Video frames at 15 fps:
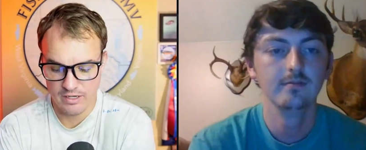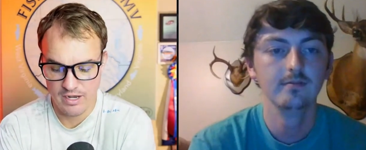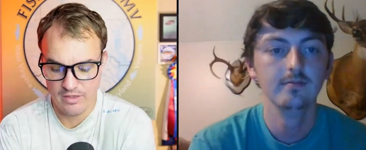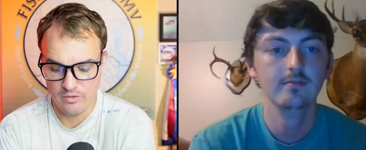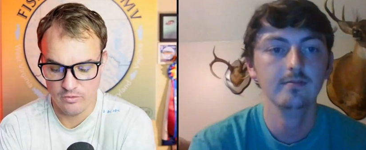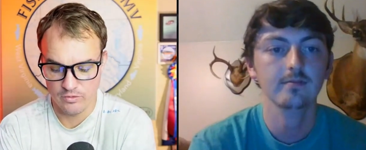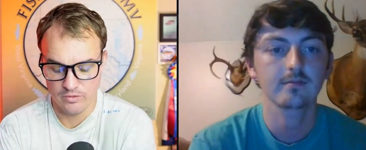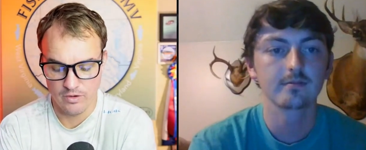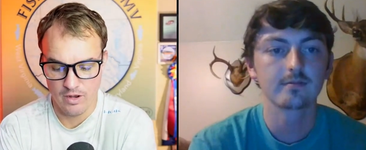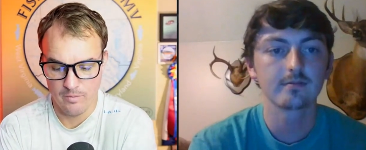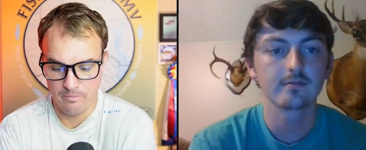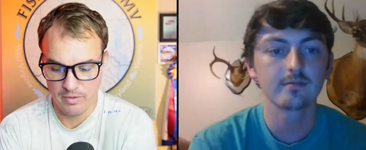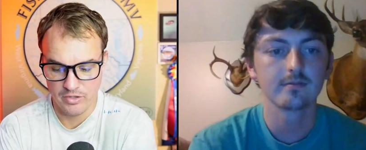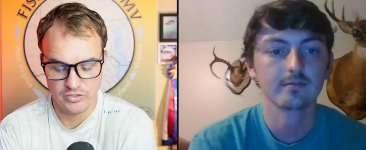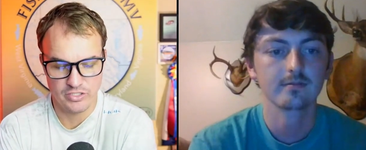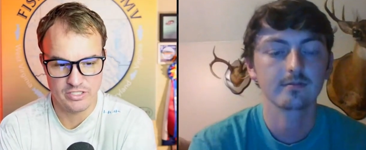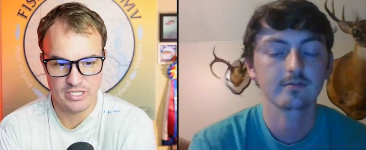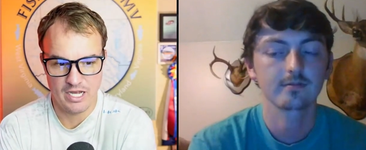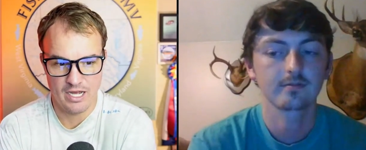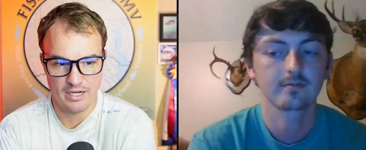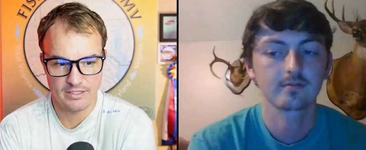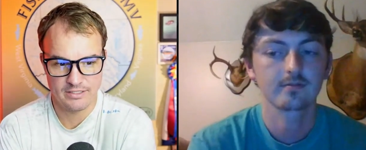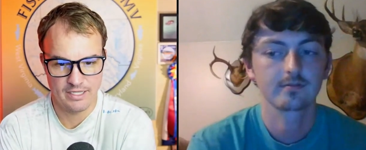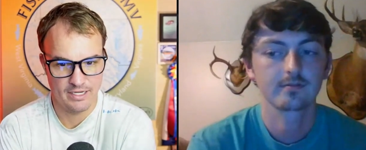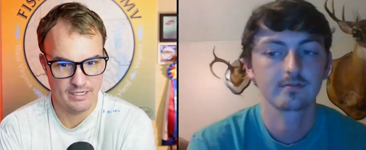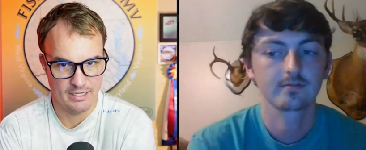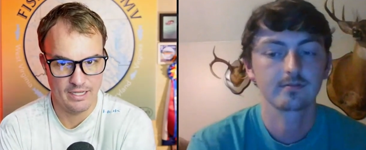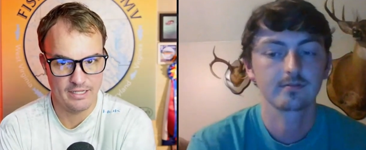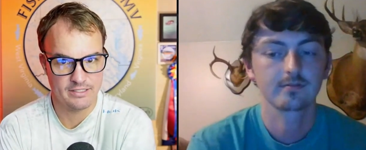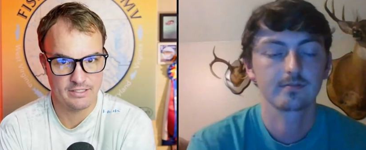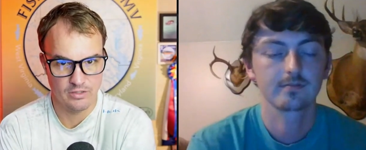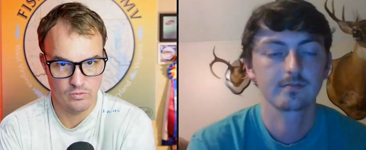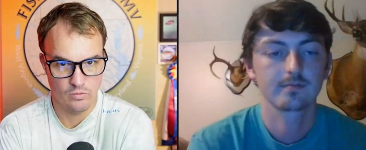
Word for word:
Speaker 1: and there were a bunch of docks that had lights in the